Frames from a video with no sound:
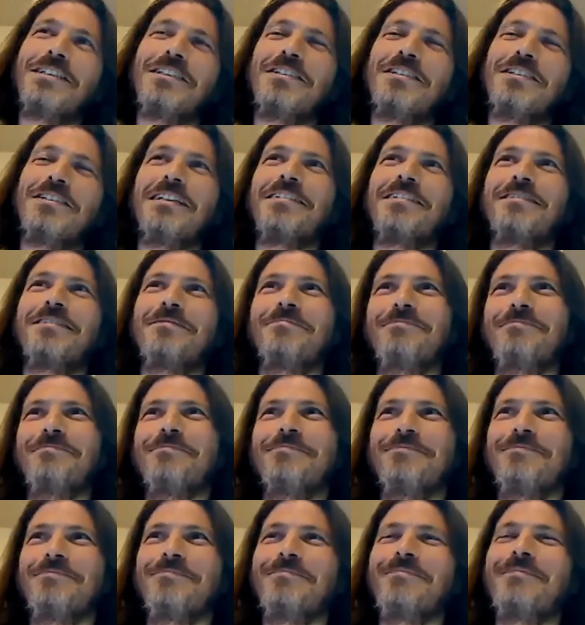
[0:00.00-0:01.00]
just
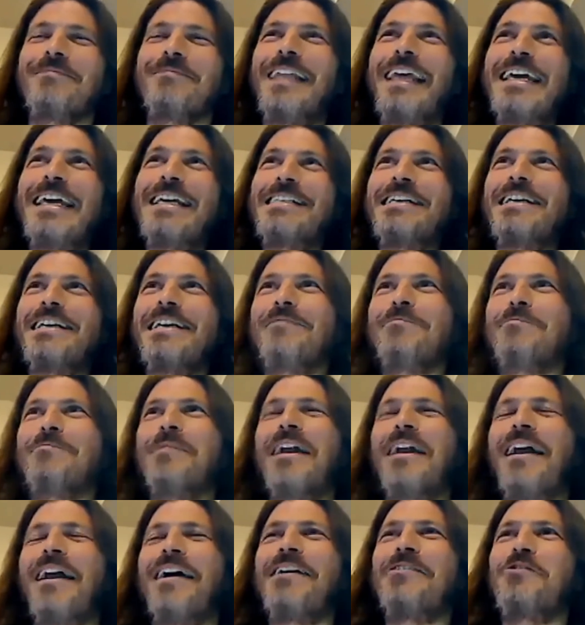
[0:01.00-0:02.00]
lazy,
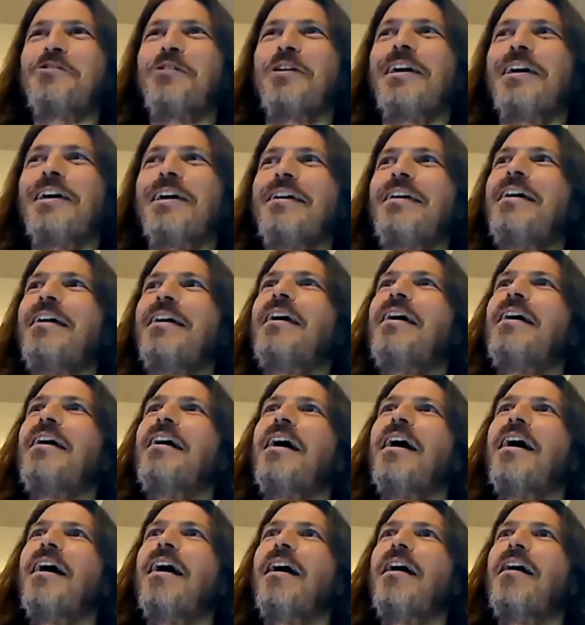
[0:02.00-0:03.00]
but I enjoy it.
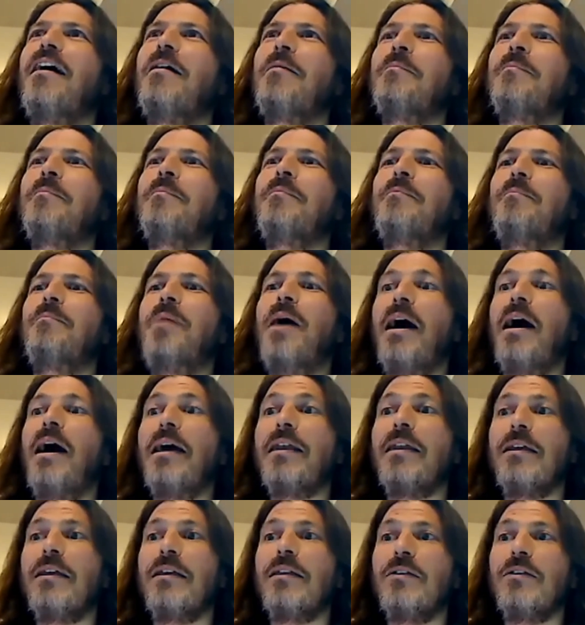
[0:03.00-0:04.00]

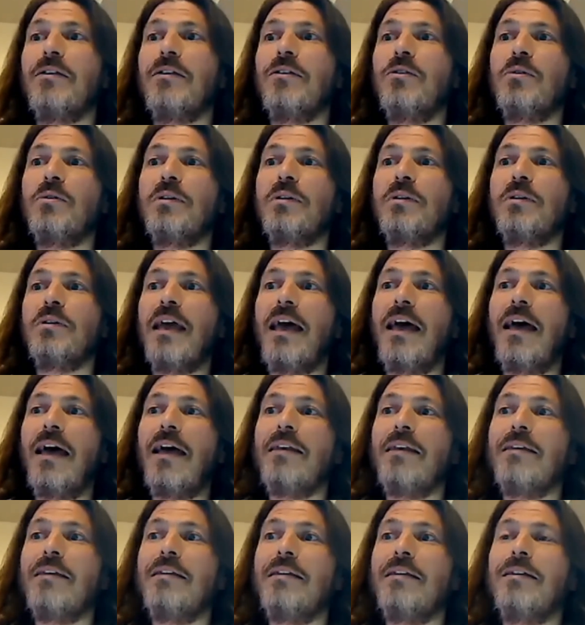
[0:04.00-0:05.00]
But you
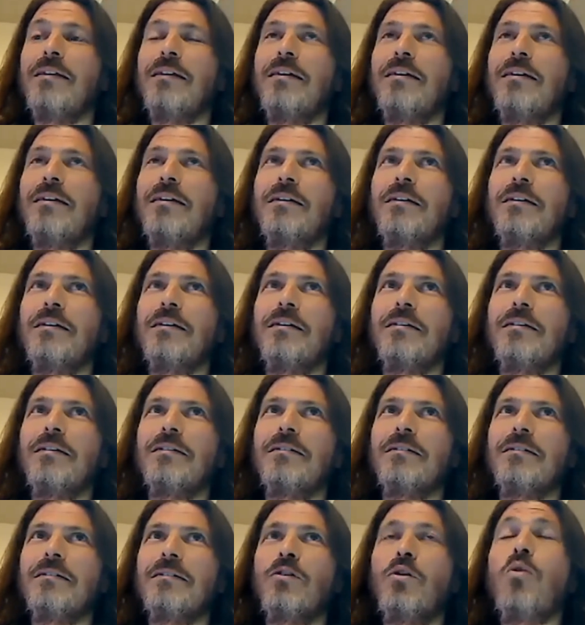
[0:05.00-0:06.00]
can
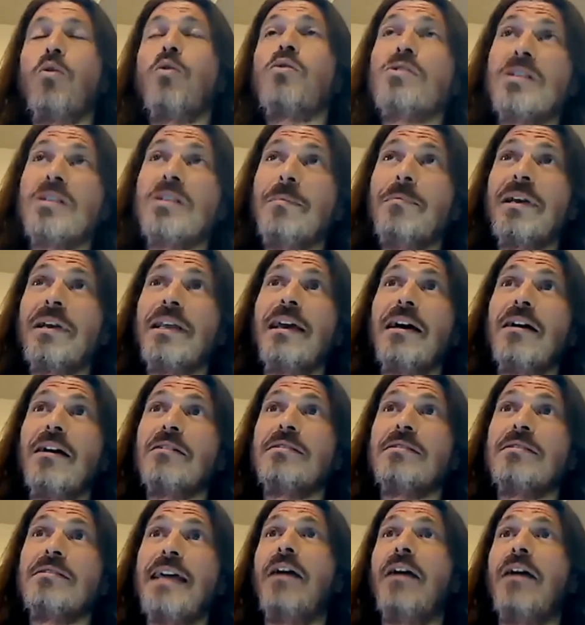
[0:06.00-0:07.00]
cool somebody
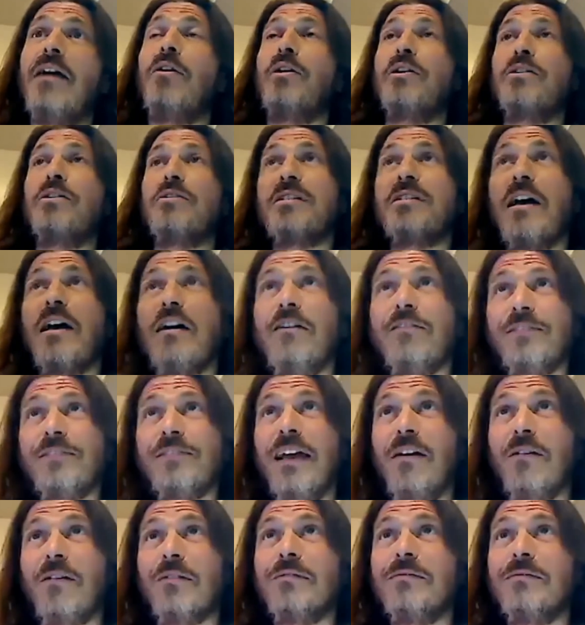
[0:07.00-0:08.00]
else down or yourself
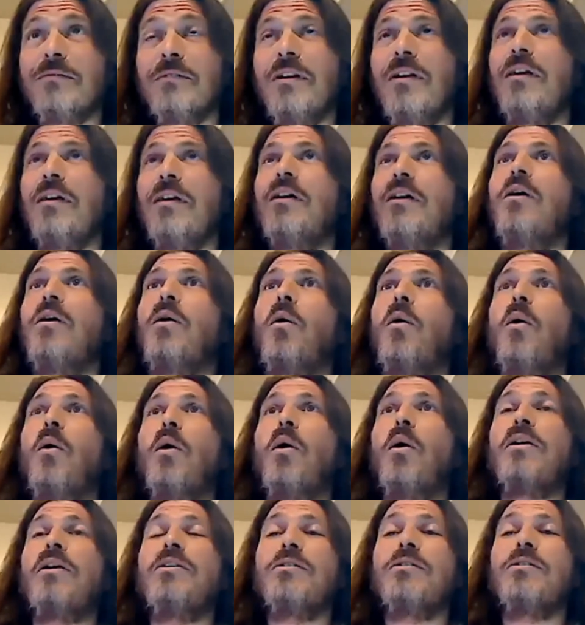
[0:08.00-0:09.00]
down,
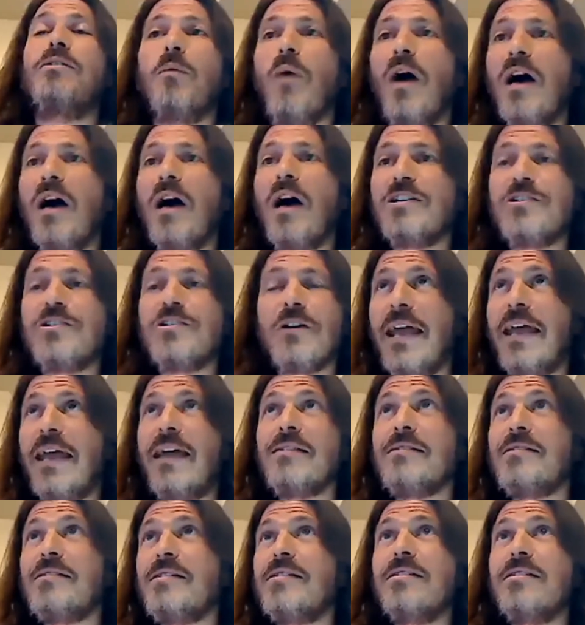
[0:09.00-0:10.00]
or you can wash your
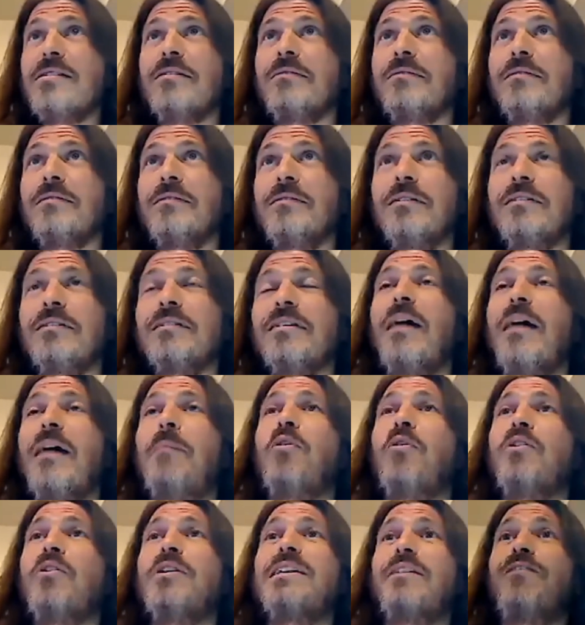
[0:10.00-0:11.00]
hands. It's a lot
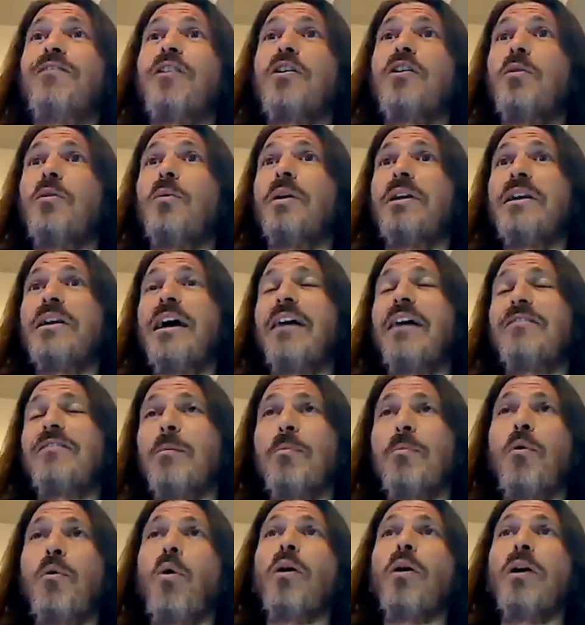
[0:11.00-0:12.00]
more difficult when you have to
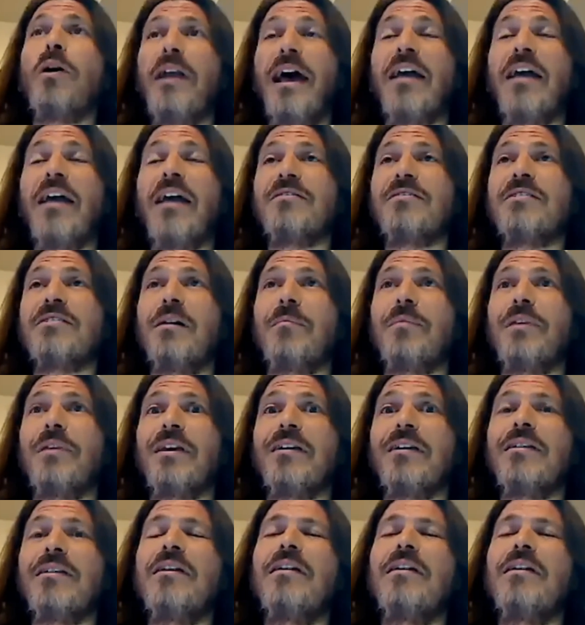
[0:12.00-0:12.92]
pour it out of something.